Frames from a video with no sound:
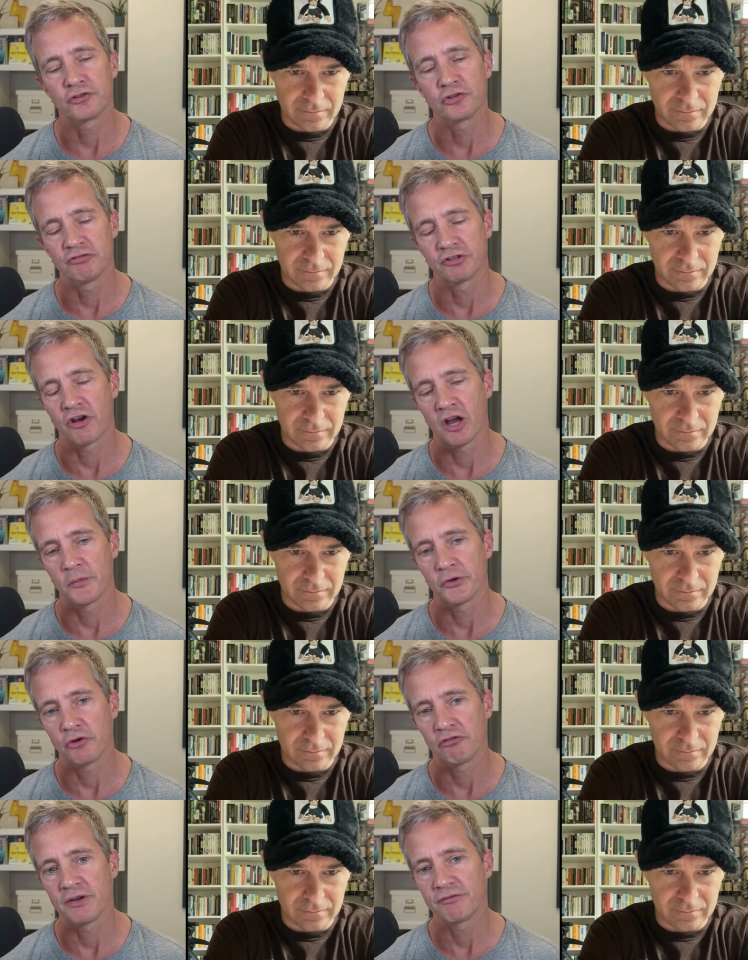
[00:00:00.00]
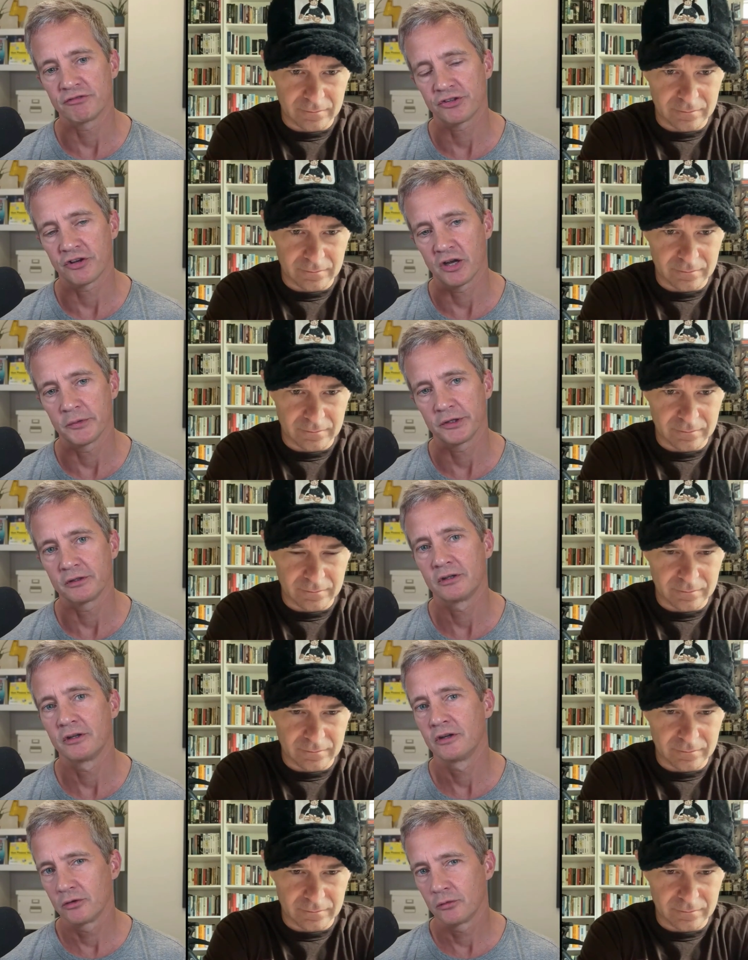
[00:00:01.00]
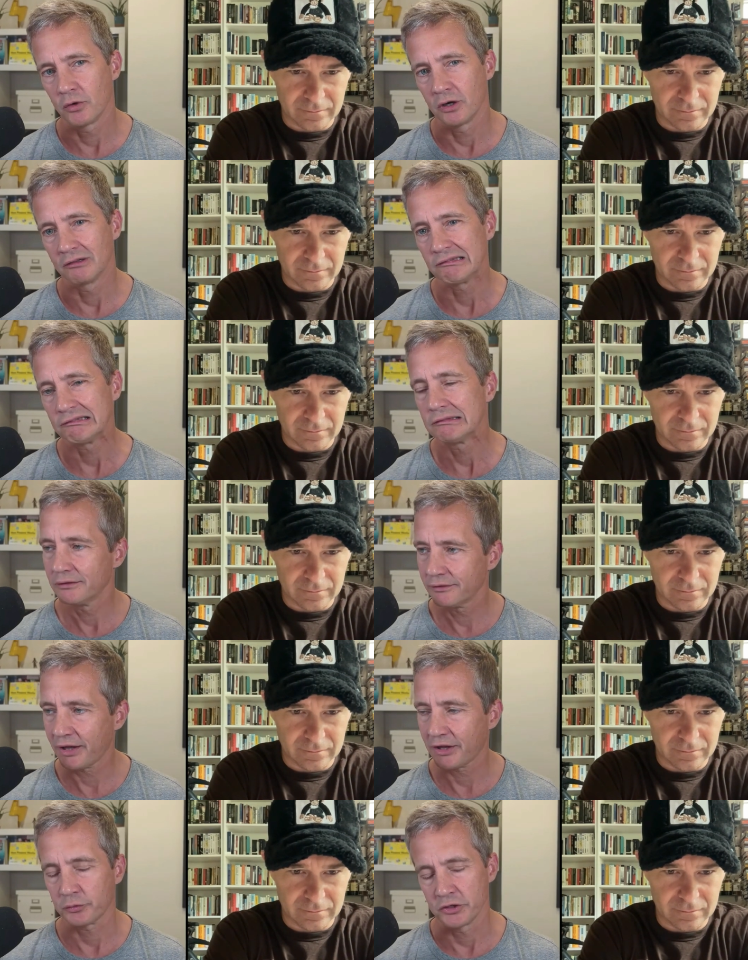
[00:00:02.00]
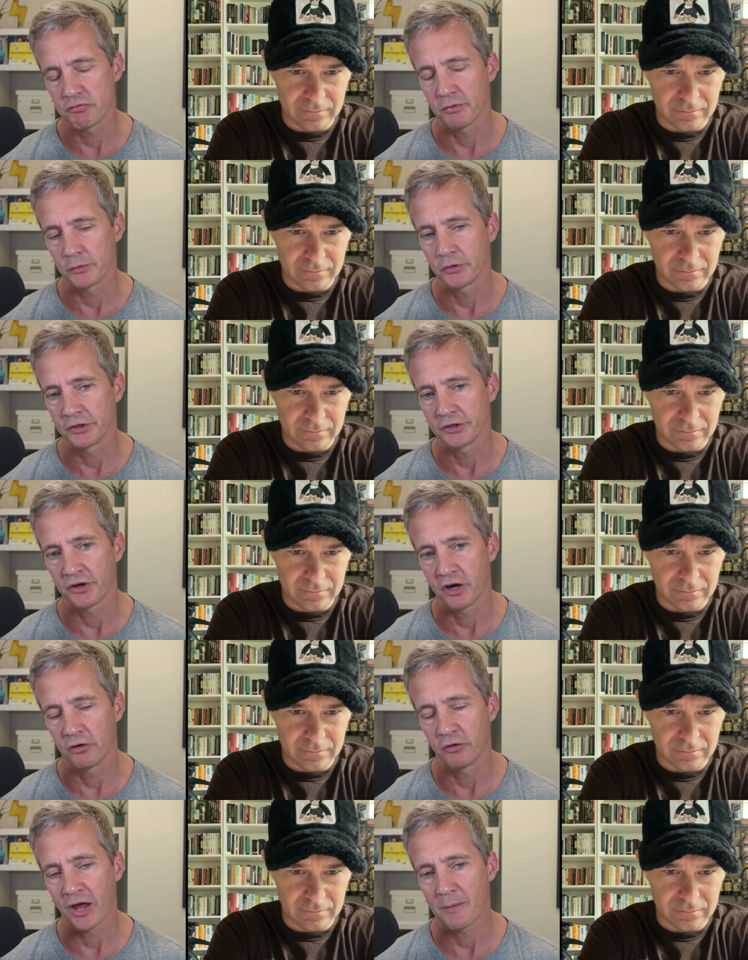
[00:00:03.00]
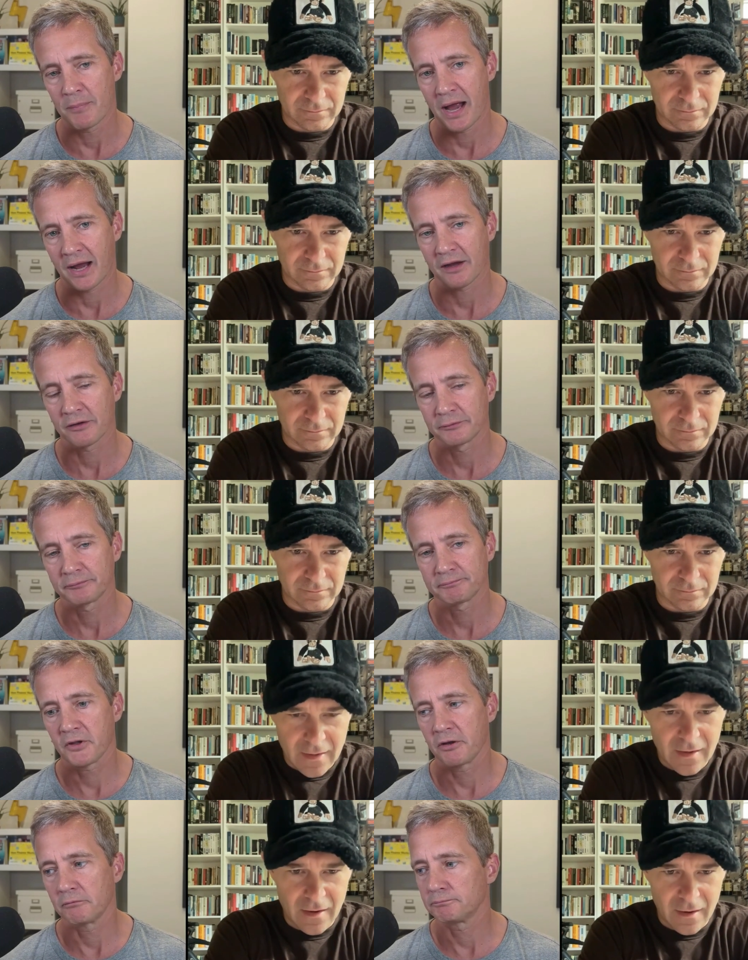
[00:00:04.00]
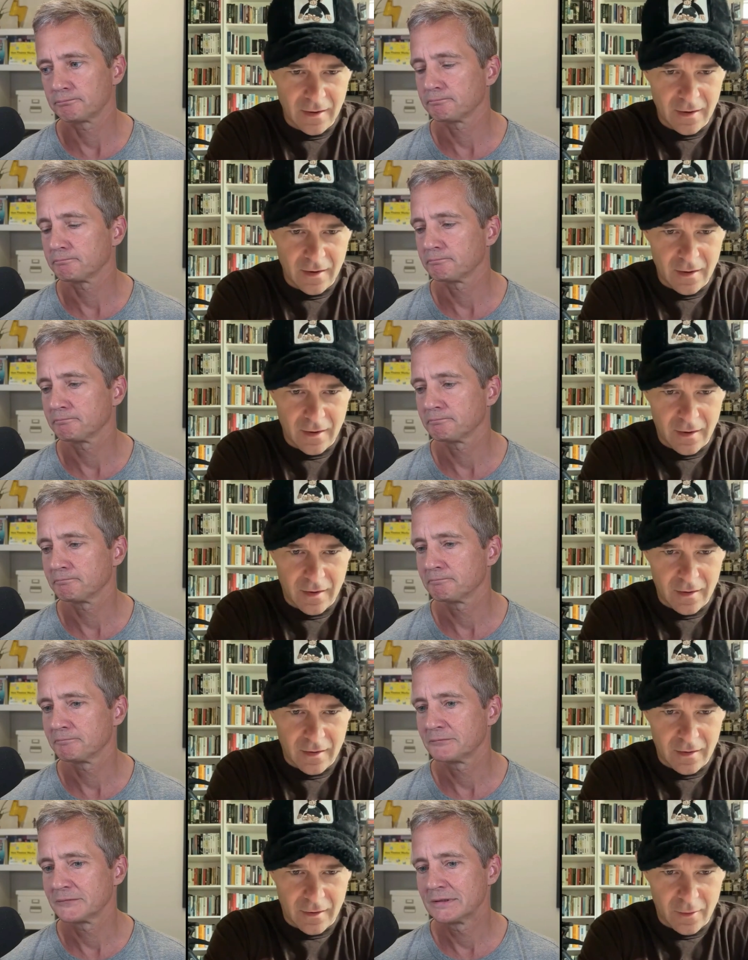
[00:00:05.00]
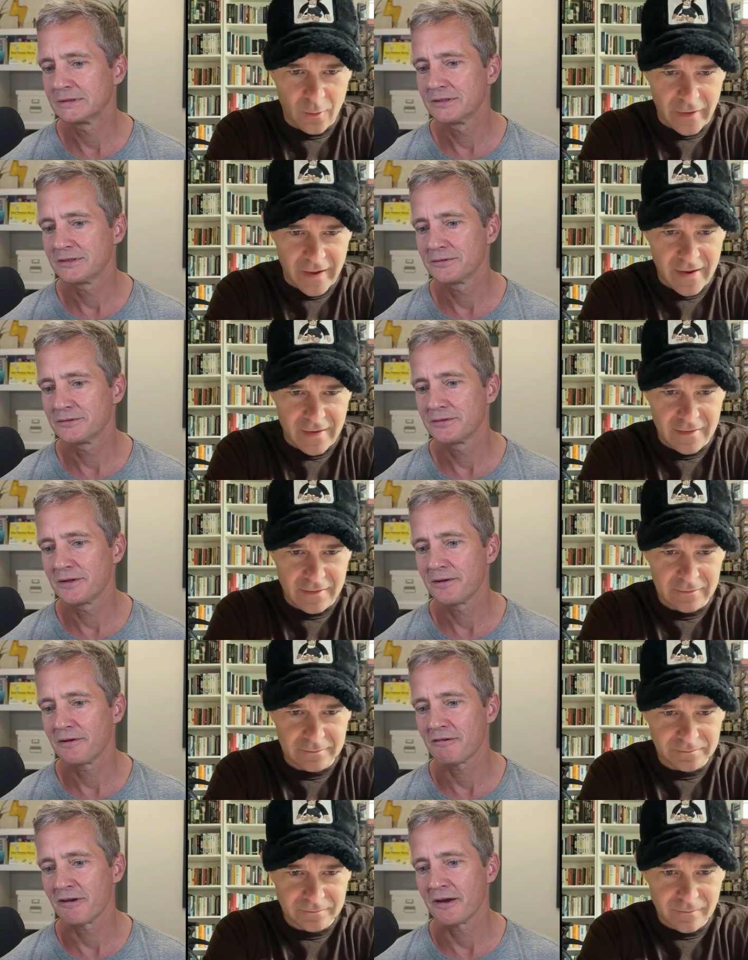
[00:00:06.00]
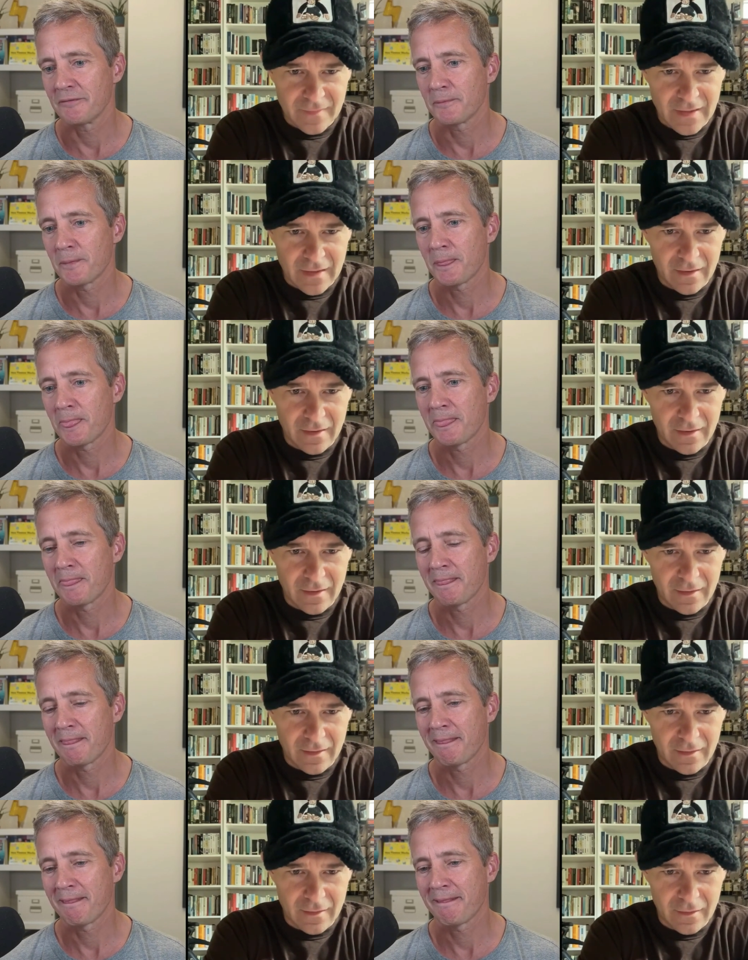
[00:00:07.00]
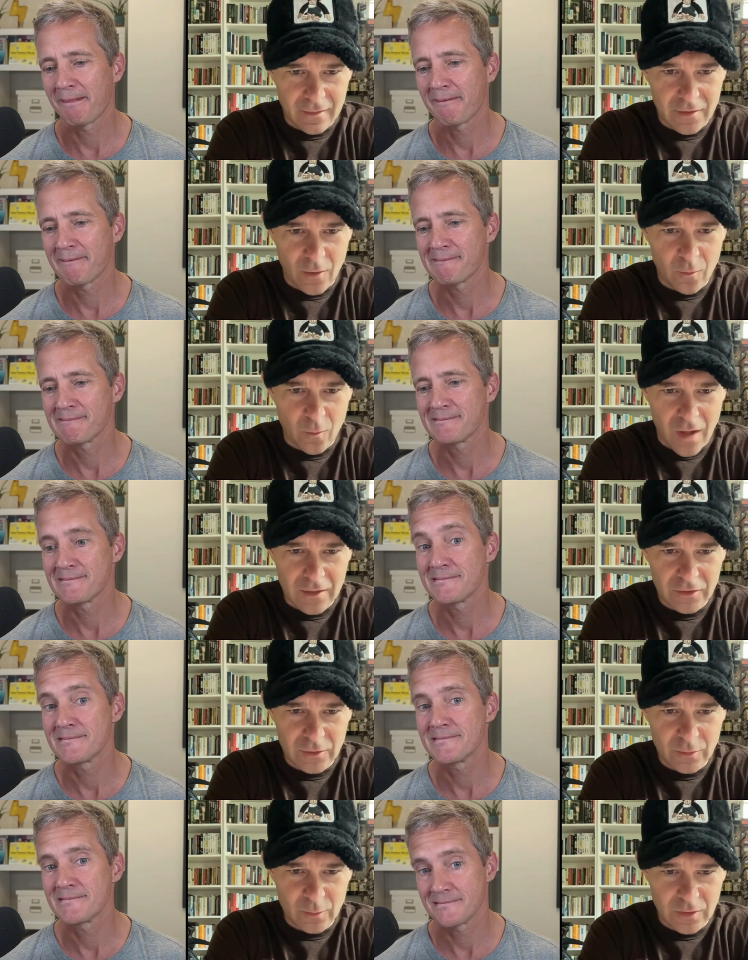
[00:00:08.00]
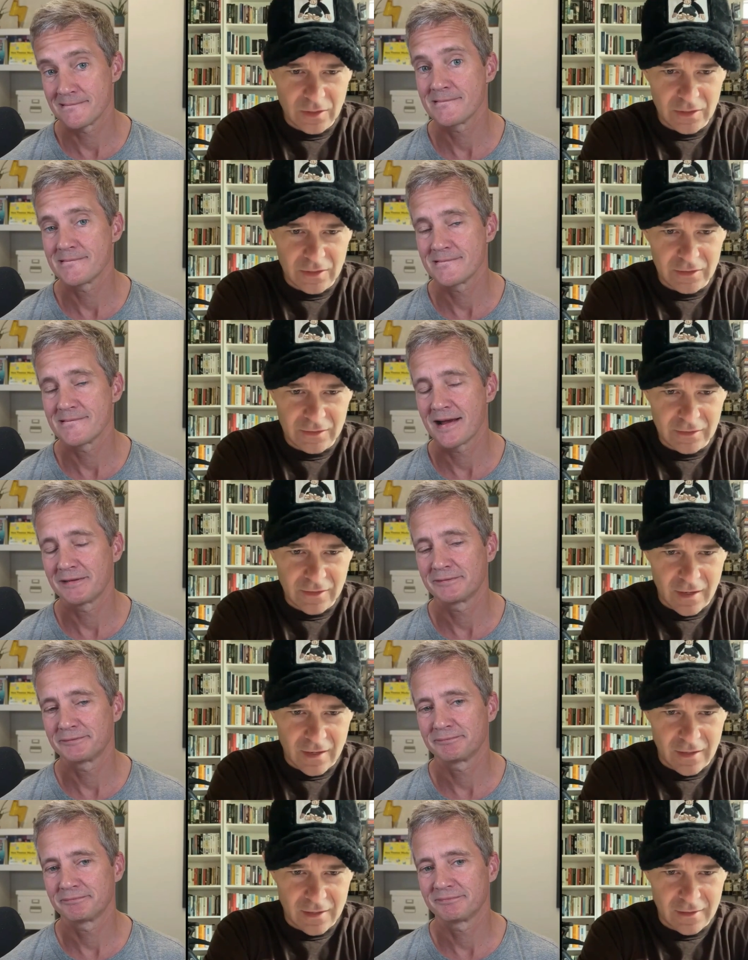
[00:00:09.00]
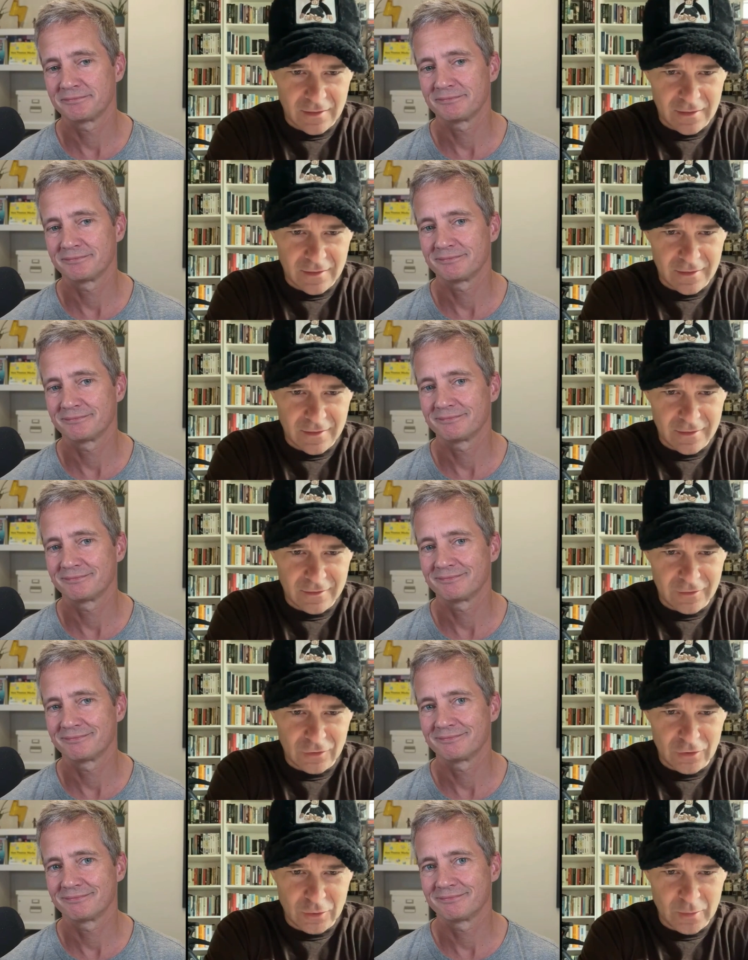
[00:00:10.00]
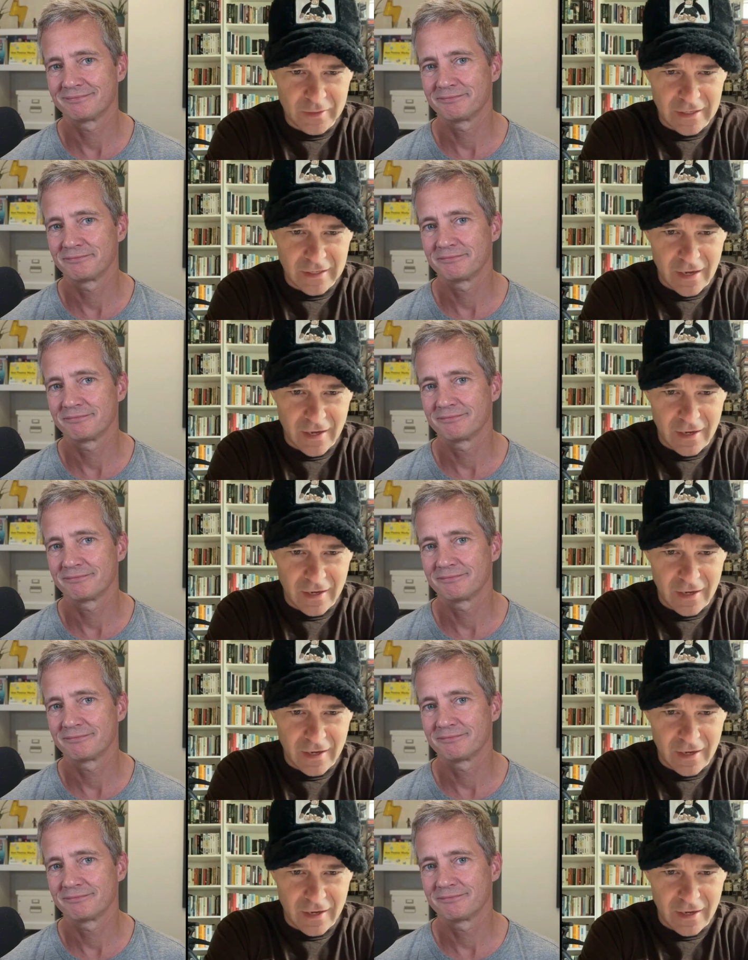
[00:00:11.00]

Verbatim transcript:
Speaker 1: to retirement or in retirement, well, that's when you probably want to dial that back. Yep.
Speaker 2: Okay. All right. So while you were doing